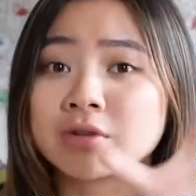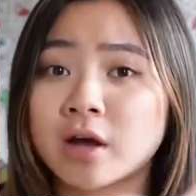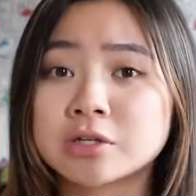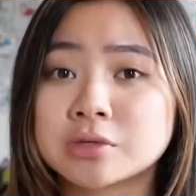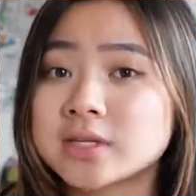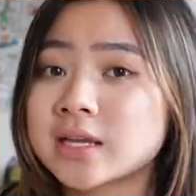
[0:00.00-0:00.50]
will
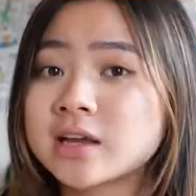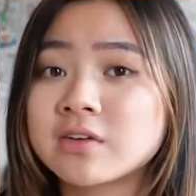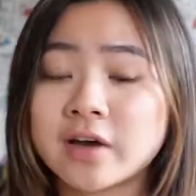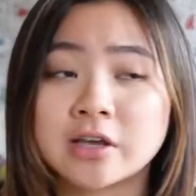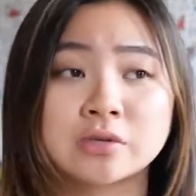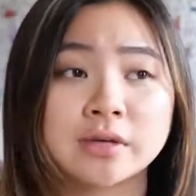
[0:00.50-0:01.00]
not do dating
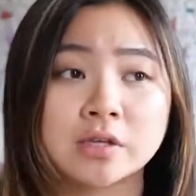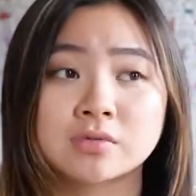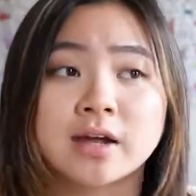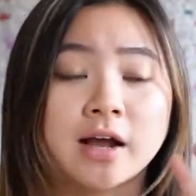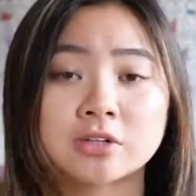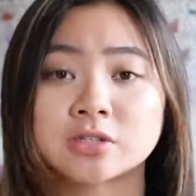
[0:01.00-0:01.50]
advice. You guys
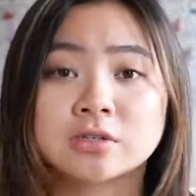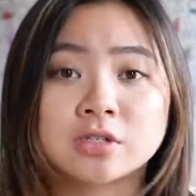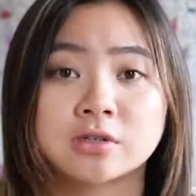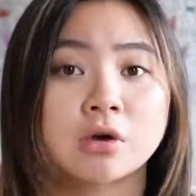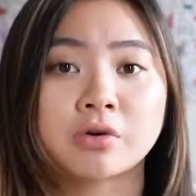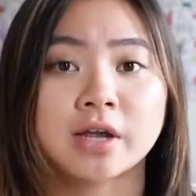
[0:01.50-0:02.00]
would actually just go